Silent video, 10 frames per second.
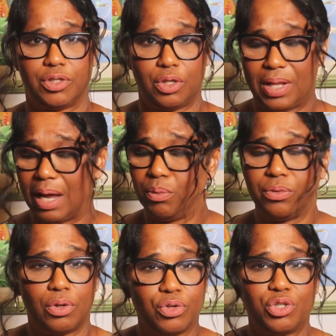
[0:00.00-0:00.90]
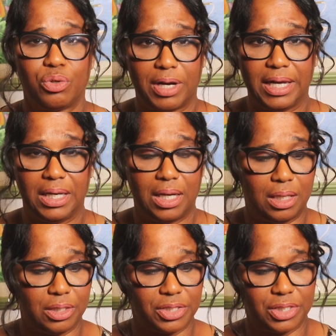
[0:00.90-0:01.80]
So those two are
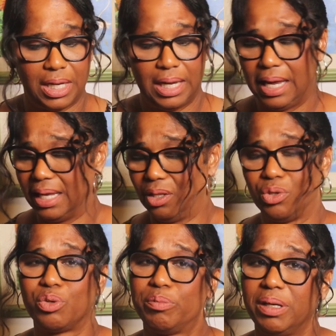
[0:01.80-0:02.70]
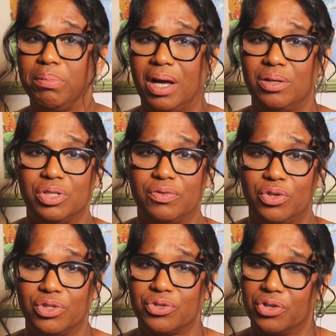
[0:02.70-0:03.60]
$80. And those are big bottles,
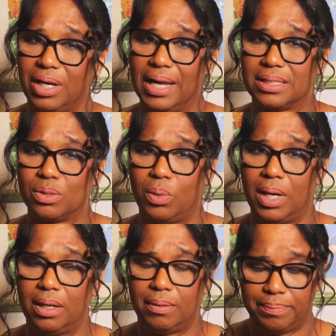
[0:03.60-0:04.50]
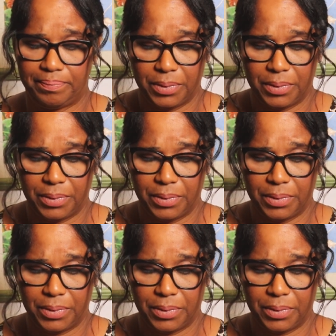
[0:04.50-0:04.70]
folks. Those are going to last a while.